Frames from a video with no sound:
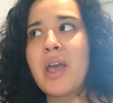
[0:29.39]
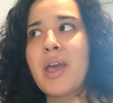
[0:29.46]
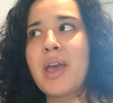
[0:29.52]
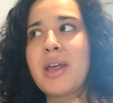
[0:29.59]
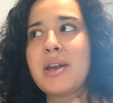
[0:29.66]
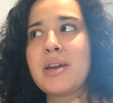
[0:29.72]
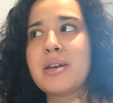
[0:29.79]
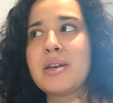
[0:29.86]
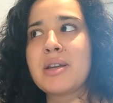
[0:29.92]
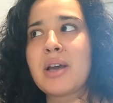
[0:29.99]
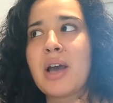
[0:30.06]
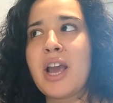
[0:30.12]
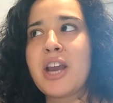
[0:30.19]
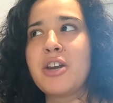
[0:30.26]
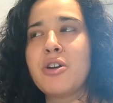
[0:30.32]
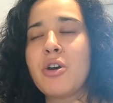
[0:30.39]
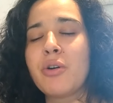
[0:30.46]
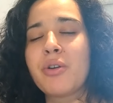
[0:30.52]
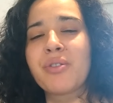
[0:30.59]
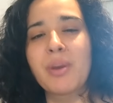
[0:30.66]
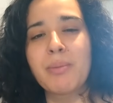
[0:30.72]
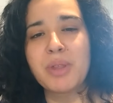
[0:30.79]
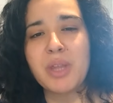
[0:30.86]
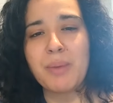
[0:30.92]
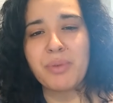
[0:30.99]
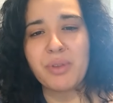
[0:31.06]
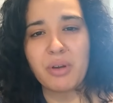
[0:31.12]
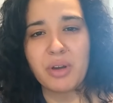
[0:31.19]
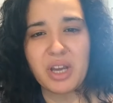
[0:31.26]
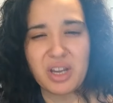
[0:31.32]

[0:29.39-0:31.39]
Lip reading: and I notice some of them still